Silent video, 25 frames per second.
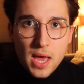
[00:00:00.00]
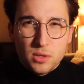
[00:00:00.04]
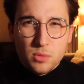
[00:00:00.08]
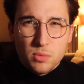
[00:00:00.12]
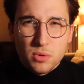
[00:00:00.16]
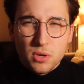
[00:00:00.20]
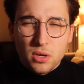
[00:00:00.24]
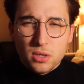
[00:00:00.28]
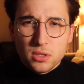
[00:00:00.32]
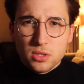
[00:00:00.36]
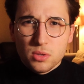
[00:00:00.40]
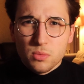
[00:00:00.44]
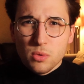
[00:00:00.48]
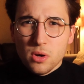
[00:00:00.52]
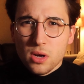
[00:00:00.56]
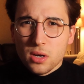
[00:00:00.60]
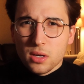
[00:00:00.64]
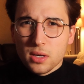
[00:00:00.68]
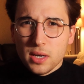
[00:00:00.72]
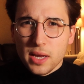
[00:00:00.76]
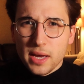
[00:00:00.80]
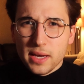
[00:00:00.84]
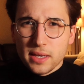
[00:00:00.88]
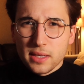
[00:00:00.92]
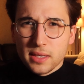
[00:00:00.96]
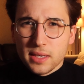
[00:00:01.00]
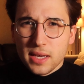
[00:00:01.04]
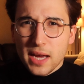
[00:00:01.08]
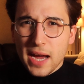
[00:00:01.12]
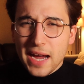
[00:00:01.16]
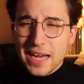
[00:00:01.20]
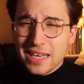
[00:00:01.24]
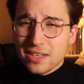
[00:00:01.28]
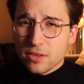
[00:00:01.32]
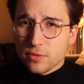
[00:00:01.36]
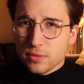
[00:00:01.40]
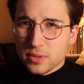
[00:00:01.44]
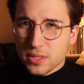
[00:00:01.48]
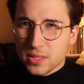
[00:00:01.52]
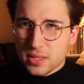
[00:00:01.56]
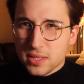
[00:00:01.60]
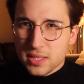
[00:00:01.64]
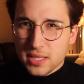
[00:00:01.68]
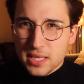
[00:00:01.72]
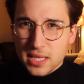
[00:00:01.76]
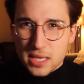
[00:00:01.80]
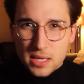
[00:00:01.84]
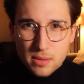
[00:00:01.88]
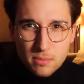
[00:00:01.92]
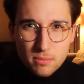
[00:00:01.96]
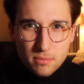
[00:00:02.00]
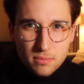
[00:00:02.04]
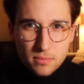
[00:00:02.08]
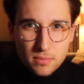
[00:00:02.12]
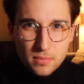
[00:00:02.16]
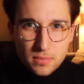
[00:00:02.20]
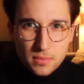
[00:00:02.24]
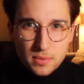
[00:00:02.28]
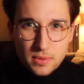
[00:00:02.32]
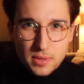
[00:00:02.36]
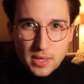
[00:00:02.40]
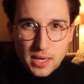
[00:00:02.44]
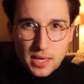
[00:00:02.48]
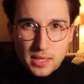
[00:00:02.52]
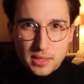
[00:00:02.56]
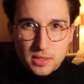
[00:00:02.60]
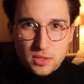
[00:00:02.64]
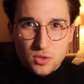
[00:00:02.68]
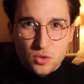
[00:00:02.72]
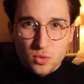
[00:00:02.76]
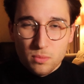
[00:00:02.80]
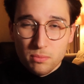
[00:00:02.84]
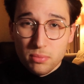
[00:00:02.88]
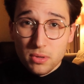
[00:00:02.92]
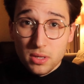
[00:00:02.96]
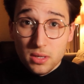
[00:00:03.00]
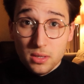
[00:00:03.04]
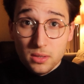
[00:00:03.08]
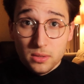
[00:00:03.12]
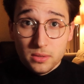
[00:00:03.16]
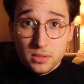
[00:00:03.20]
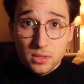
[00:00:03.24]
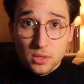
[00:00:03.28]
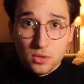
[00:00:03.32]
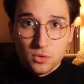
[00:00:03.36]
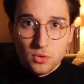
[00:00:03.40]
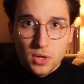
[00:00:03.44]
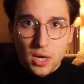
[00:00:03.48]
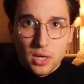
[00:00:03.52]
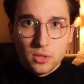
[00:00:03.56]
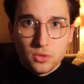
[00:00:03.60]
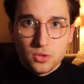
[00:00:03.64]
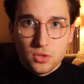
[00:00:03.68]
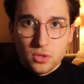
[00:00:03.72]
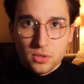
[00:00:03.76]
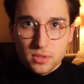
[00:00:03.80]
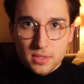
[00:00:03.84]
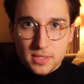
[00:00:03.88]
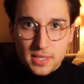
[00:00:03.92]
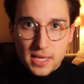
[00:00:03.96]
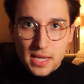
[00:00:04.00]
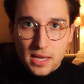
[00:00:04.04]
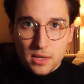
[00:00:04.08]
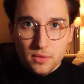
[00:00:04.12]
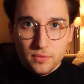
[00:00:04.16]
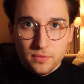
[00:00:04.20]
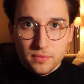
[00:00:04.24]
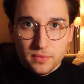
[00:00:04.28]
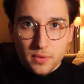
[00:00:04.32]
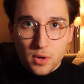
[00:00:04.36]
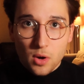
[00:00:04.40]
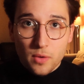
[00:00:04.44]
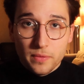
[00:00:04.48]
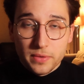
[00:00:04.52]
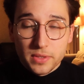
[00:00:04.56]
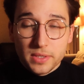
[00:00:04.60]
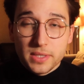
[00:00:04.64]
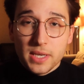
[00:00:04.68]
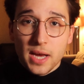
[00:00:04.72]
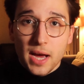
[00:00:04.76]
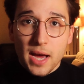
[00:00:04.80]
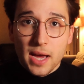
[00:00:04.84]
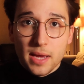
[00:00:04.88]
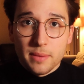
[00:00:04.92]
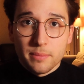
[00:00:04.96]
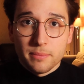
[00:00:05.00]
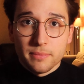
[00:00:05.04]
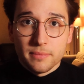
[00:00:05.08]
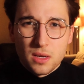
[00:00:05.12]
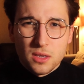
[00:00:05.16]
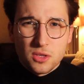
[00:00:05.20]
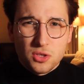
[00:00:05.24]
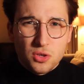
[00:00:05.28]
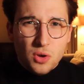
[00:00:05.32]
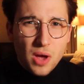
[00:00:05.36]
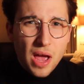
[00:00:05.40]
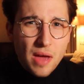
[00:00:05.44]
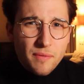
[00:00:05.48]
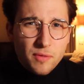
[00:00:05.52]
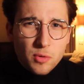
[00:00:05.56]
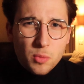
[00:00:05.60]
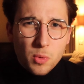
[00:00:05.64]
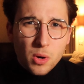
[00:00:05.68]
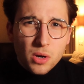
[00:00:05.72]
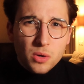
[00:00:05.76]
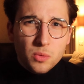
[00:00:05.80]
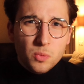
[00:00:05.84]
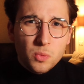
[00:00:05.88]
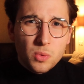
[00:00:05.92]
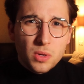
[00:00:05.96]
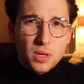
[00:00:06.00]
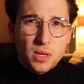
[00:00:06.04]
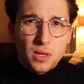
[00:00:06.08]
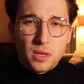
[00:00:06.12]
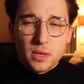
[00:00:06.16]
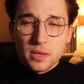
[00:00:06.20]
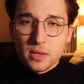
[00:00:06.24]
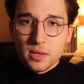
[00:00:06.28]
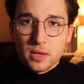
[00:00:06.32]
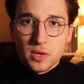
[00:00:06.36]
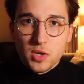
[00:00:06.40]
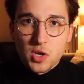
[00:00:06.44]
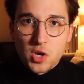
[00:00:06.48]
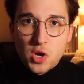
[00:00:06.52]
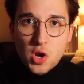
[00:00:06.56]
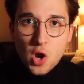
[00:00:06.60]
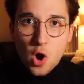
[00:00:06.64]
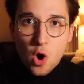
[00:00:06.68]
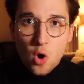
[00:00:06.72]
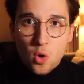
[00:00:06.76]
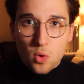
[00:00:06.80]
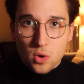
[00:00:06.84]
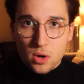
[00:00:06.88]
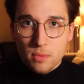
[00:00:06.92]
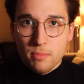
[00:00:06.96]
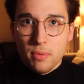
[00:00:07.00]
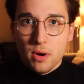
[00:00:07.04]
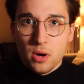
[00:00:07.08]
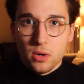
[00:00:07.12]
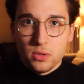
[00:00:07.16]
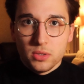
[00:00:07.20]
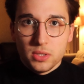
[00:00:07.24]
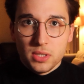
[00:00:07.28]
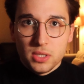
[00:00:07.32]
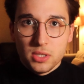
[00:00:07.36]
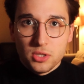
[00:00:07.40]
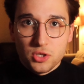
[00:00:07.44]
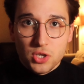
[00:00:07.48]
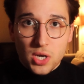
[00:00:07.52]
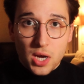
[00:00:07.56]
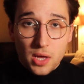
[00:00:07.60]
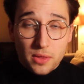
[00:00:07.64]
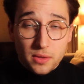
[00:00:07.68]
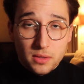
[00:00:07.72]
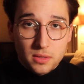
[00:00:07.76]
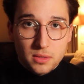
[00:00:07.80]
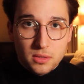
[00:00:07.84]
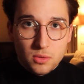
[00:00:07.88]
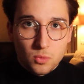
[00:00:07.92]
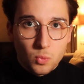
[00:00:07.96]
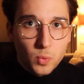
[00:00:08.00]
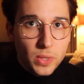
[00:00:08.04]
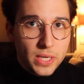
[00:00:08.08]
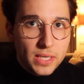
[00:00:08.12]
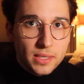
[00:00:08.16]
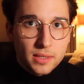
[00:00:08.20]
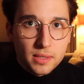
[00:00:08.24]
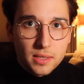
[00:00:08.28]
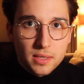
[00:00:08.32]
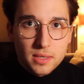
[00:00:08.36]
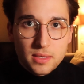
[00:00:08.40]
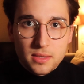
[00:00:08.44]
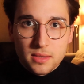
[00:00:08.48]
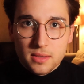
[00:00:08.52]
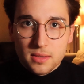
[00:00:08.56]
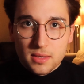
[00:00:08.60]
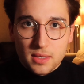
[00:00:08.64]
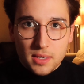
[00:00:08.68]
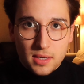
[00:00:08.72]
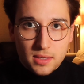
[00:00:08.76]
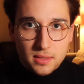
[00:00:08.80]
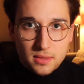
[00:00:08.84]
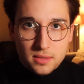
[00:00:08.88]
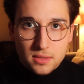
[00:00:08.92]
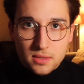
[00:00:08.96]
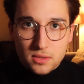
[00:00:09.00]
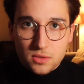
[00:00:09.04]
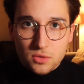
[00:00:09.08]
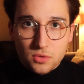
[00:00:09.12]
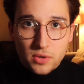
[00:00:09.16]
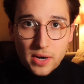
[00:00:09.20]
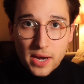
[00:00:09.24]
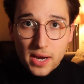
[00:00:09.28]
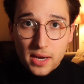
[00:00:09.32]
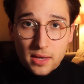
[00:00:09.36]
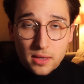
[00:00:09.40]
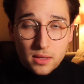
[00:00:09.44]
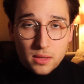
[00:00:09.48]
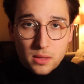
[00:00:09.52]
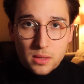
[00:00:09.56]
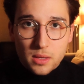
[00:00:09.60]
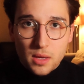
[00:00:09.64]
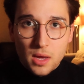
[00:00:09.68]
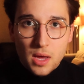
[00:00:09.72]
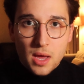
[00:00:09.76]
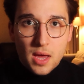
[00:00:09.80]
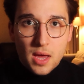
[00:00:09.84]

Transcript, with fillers: You will also work like kind of a team that you build around yourself over time. So everyone will know about each other's weakness and strength,